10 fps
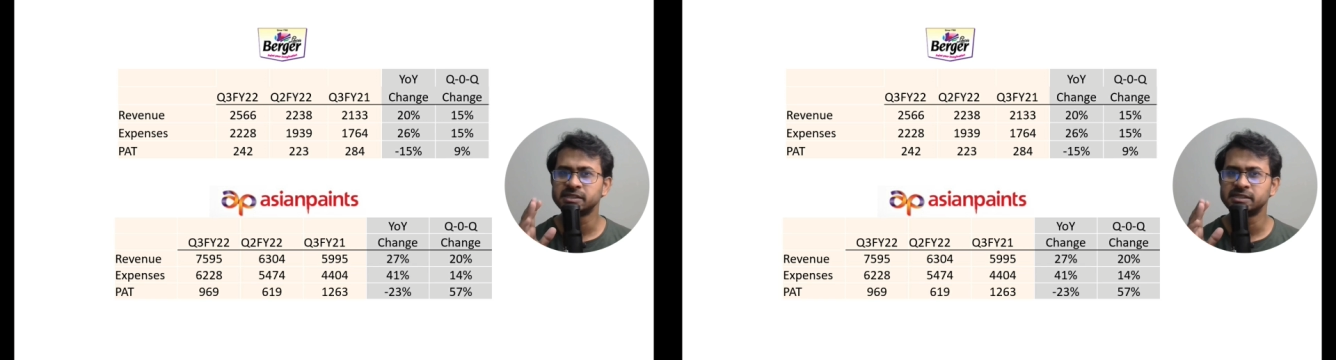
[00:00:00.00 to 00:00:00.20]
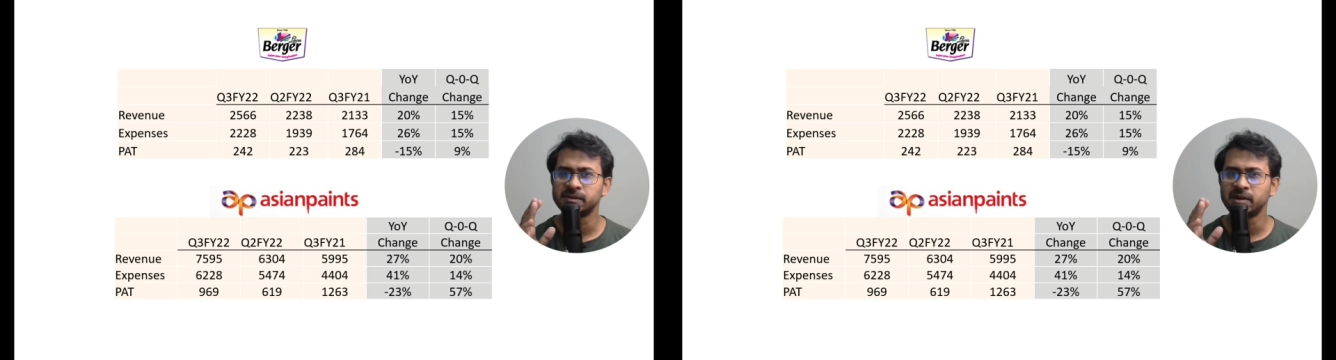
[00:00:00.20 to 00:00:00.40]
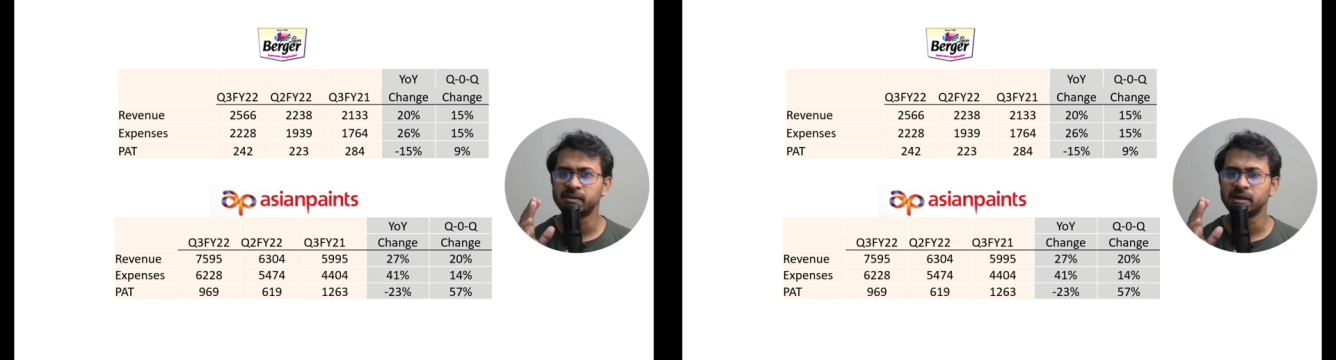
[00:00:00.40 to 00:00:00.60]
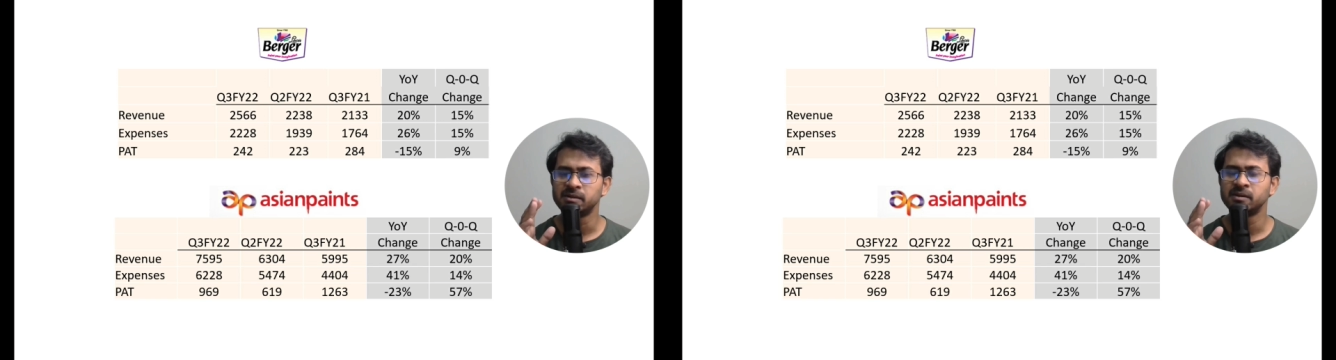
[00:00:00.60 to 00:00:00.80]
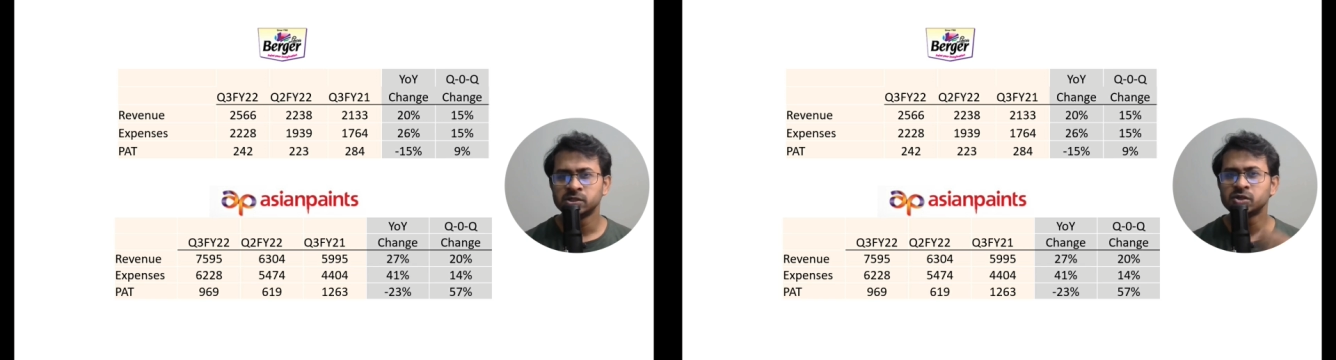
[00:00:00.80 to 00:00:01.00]
at the same level.
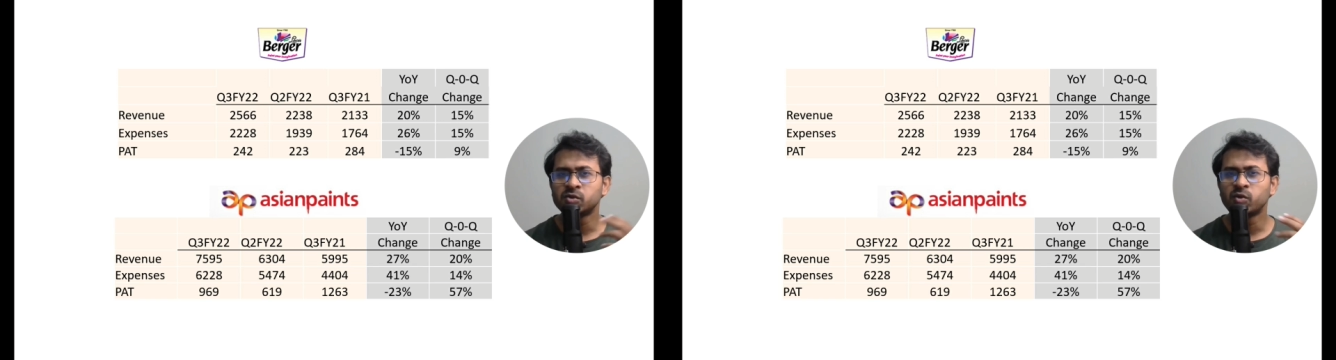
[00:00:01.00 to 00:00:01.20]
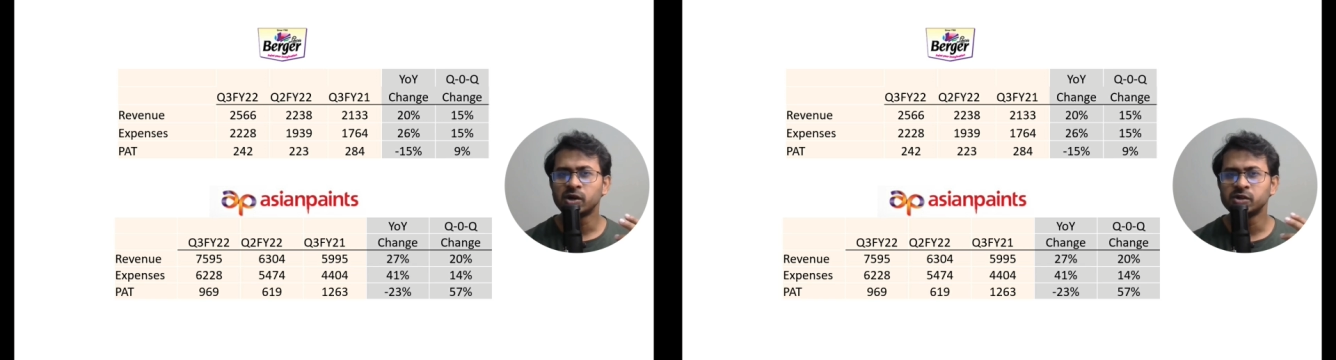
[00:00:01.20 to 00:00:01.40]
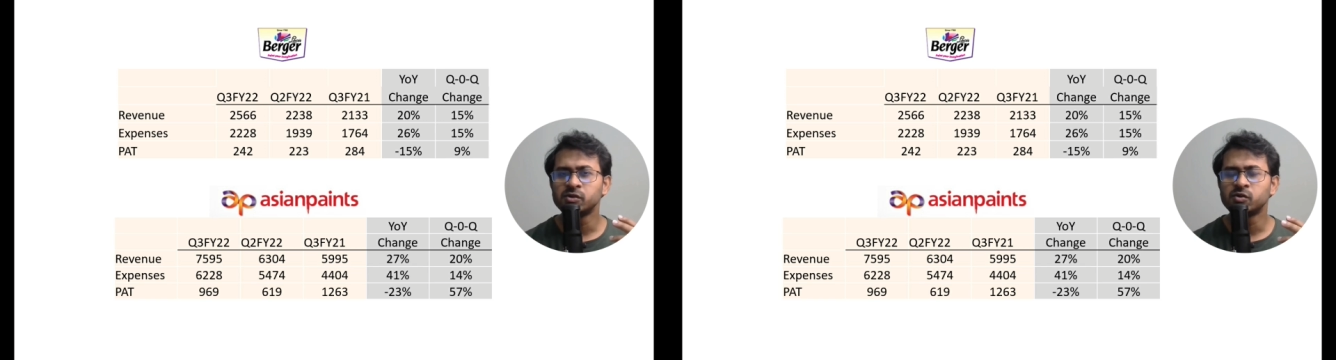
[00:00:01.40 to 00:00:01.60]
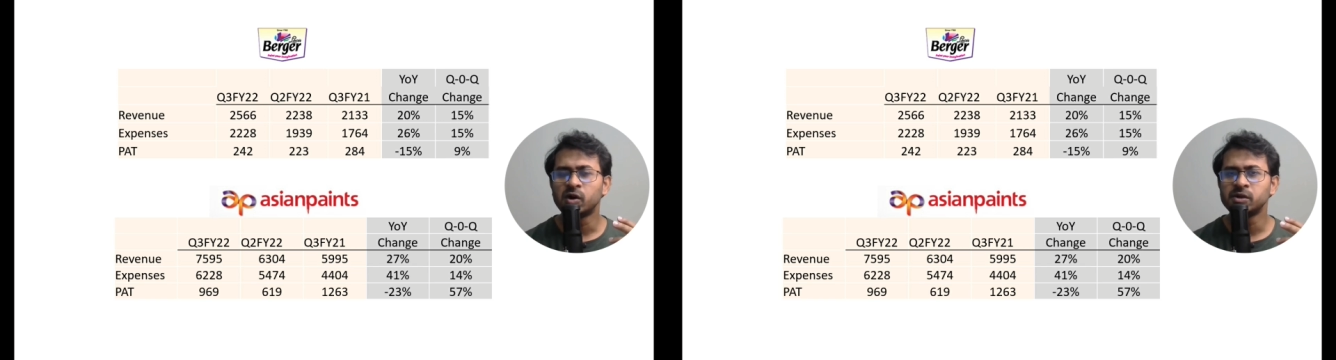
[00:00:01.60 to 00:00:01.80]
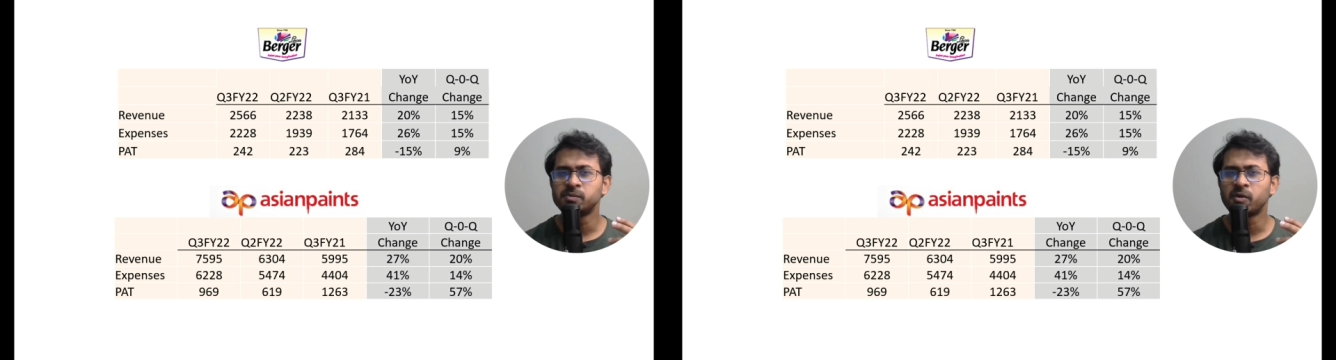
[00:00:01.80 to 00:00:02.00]
So quarter on
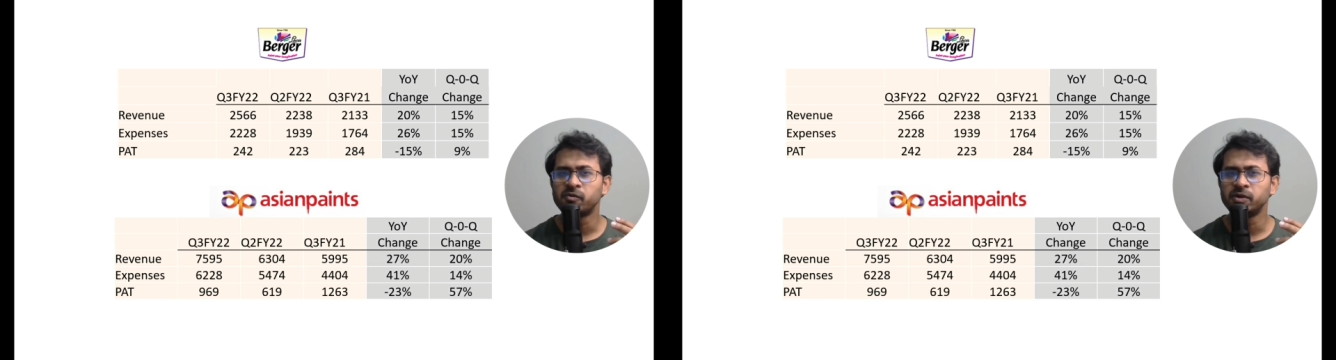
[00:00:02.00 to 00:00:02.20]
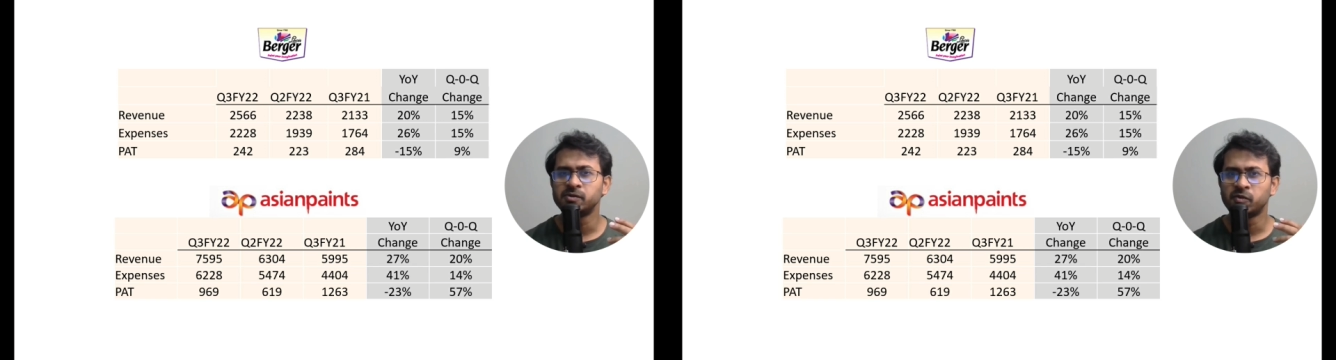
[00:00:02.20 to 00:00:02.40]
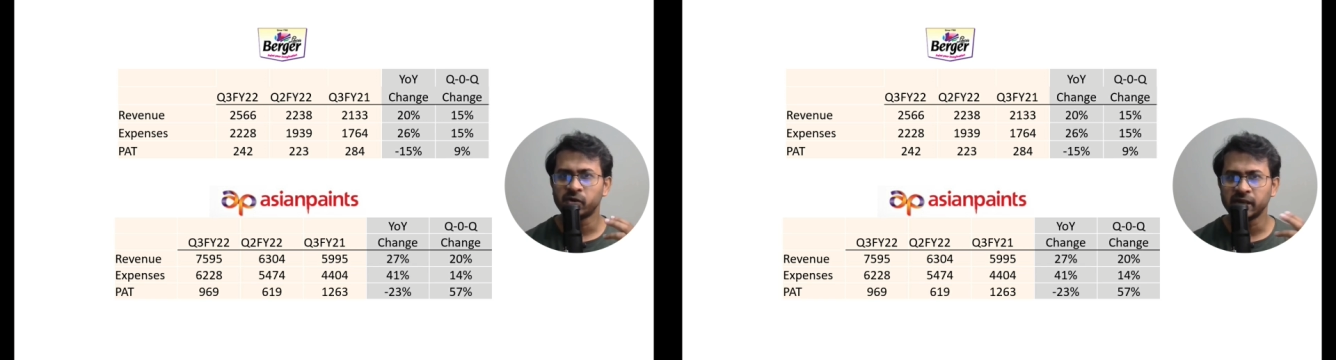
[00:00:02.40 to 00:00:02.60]
quarter profit for